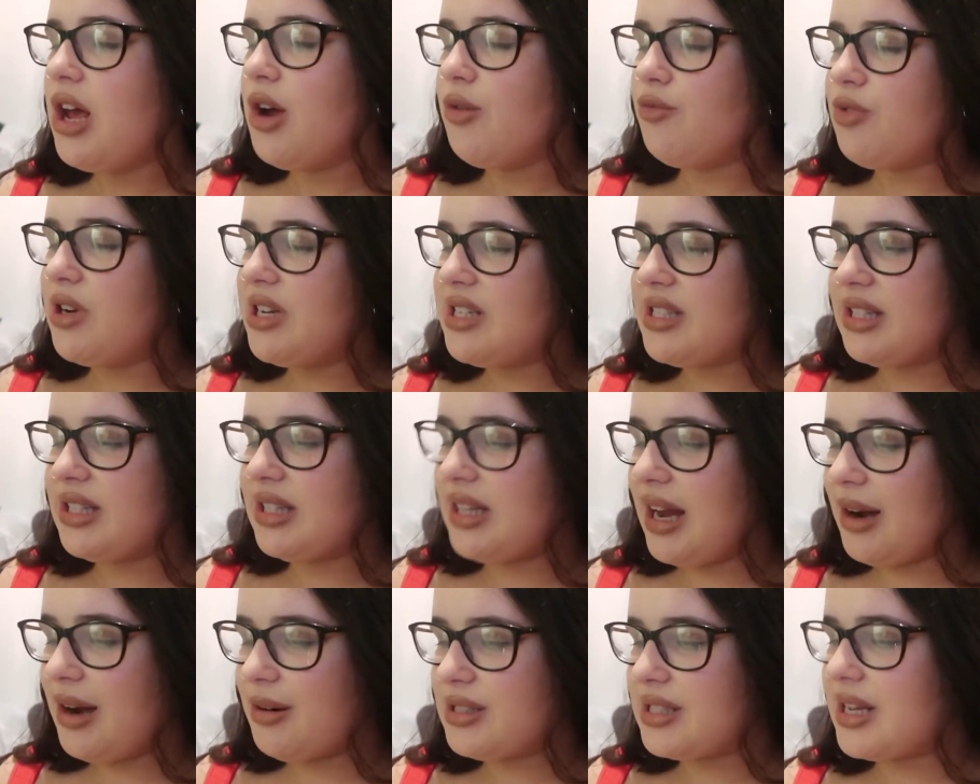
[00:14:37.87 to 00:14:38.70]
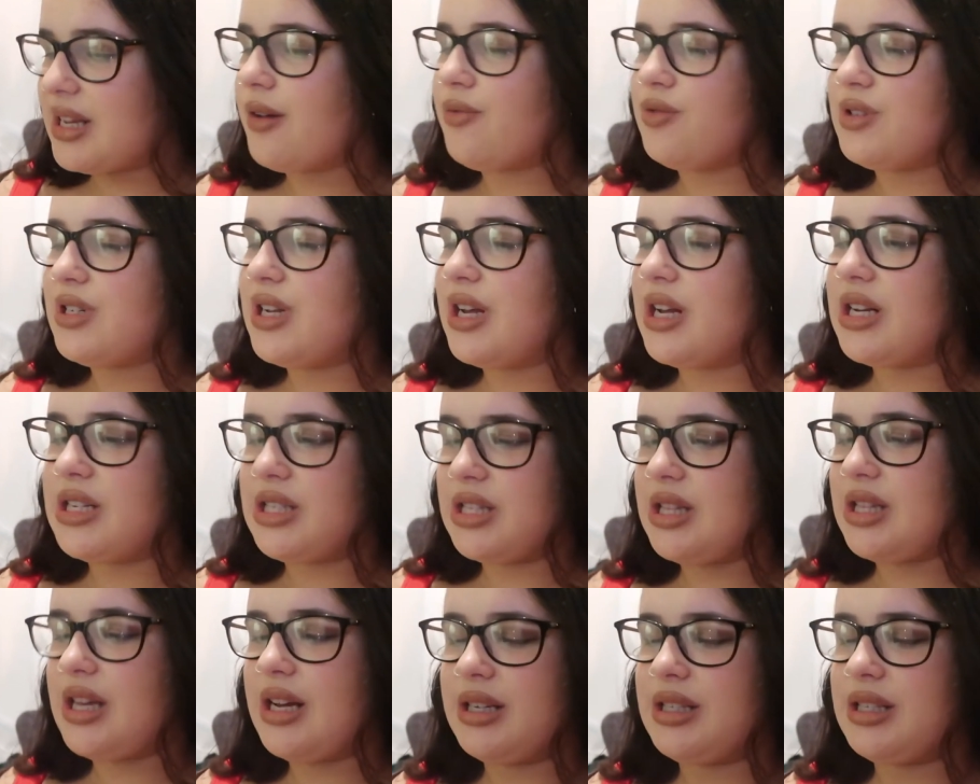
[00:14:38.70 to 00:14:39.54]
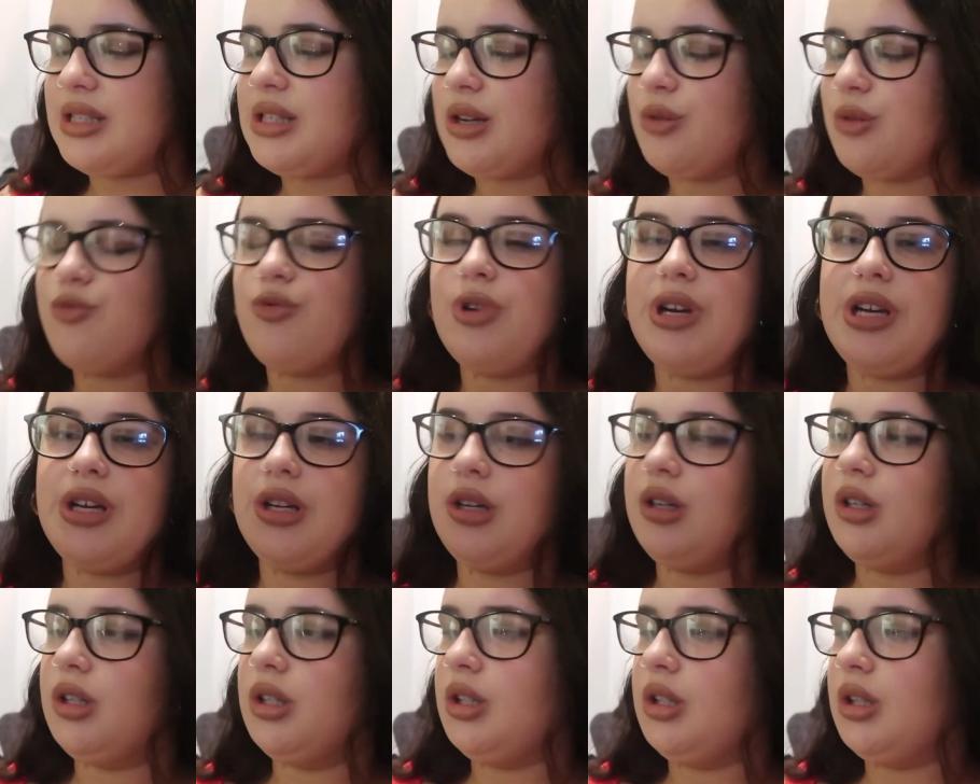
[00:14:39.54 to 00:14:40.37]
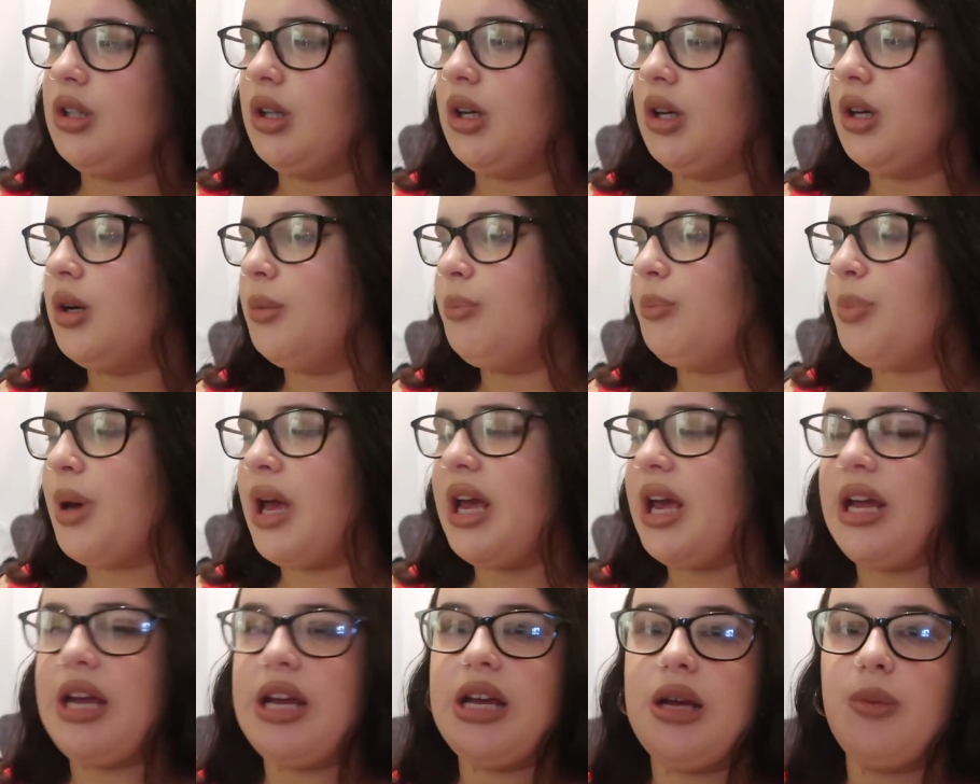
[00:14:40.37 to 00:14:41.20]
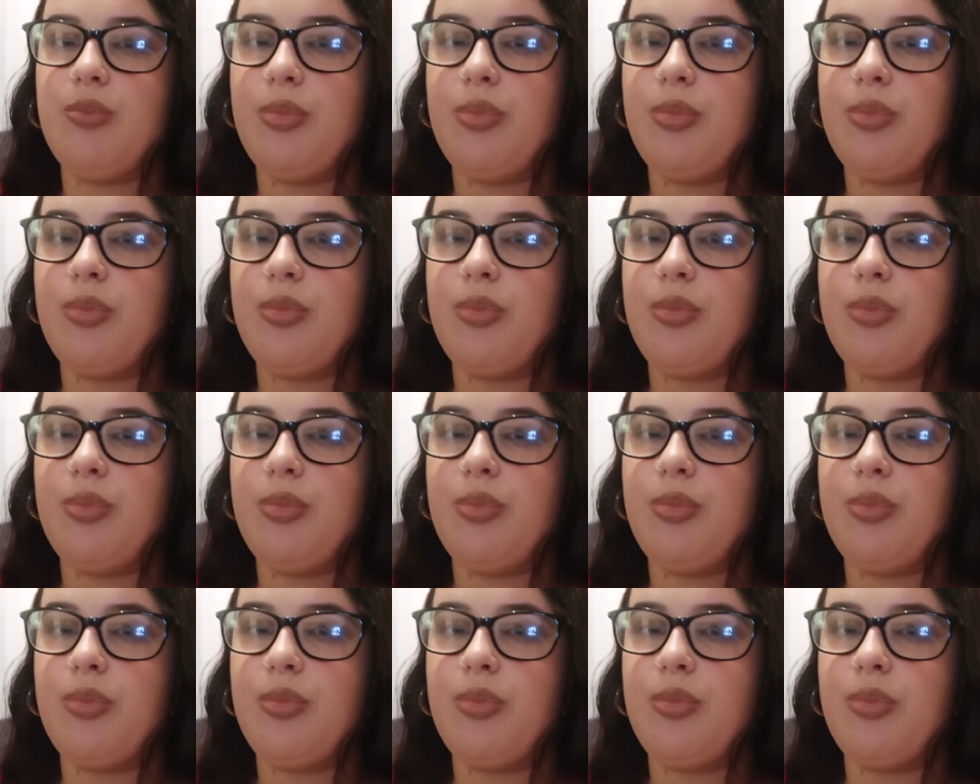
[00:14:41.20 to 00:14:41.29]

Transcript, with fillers: recently I was gifted this real babe